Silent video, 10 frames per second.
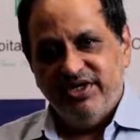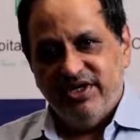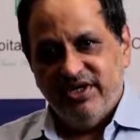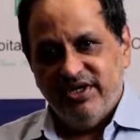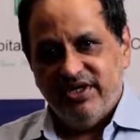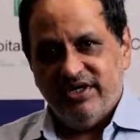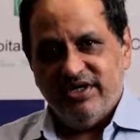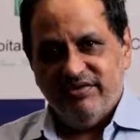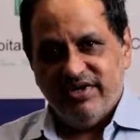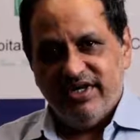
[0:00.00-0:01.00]
under
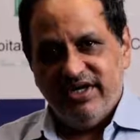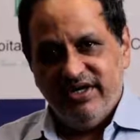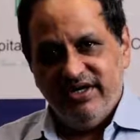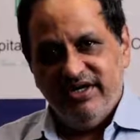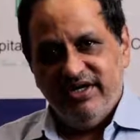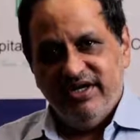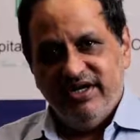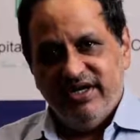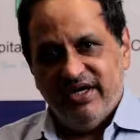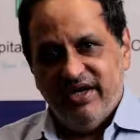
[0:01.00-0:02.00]
our care,
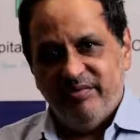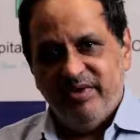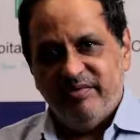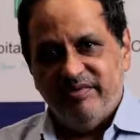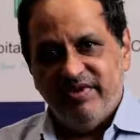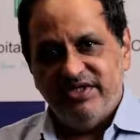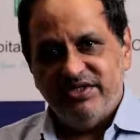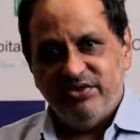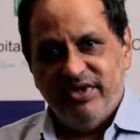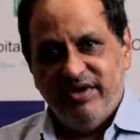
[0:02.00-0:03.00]
and I have been
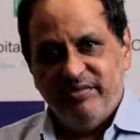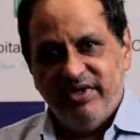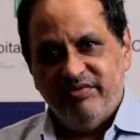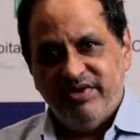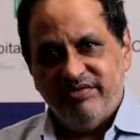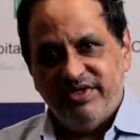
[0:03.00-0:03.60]
privileged to have been one of